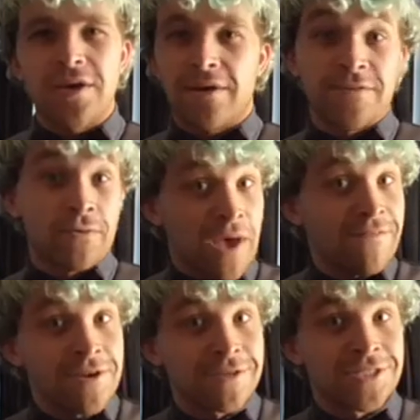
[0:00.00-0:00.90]
if you're
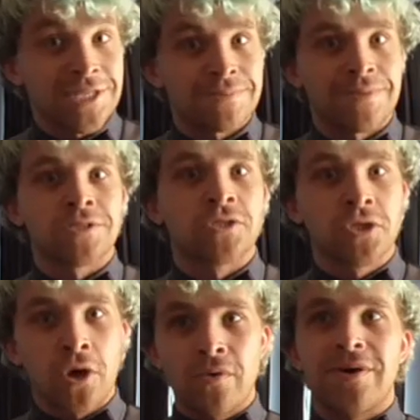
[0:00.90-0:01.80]
having your adjustments,
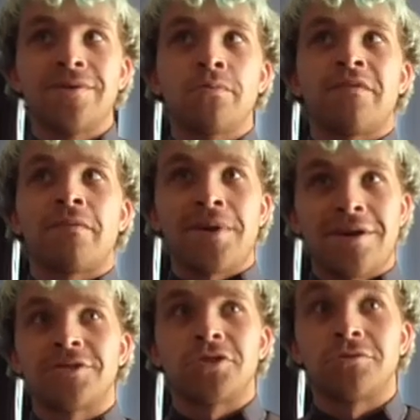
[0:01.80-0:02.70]
go in with a
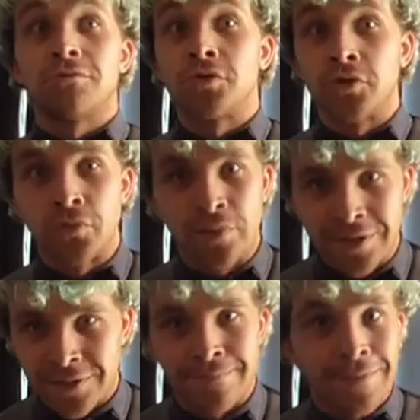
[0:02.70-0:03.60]
pair of shoes you
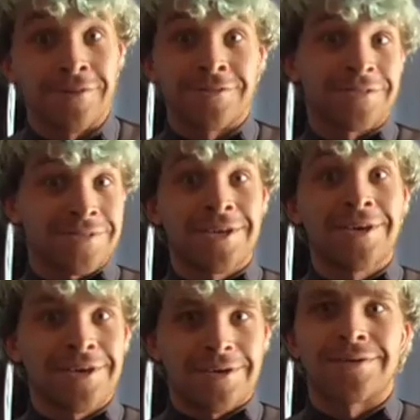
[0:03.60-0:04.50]
wear the most,
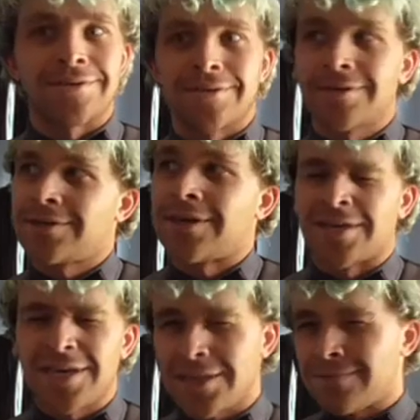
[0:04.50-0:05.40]
and yeah,
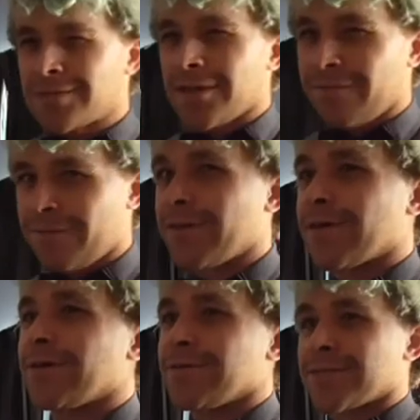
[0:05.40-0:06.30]
get them so they fit
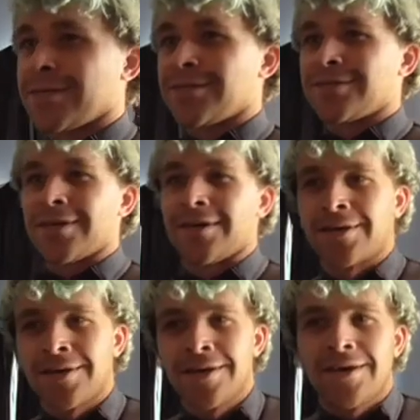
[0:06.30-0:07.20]
those, because yeah,
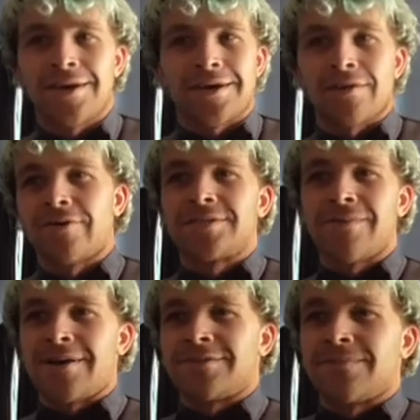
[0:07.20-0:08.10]
otherwise you
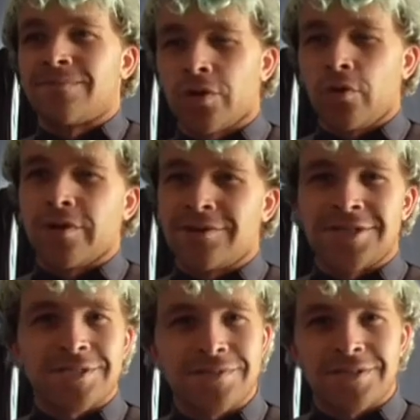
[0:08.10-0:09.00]
might have some awkward
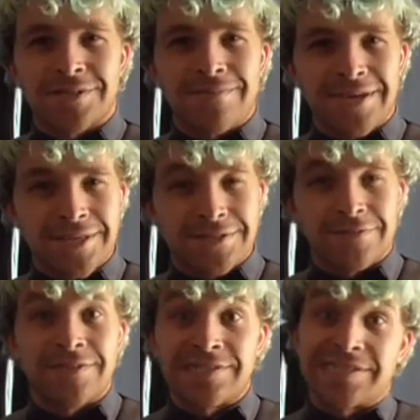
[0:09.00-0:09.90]
adjustments to make
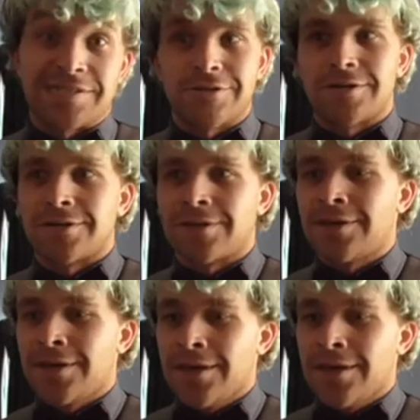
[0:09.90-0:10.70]
sort of later on.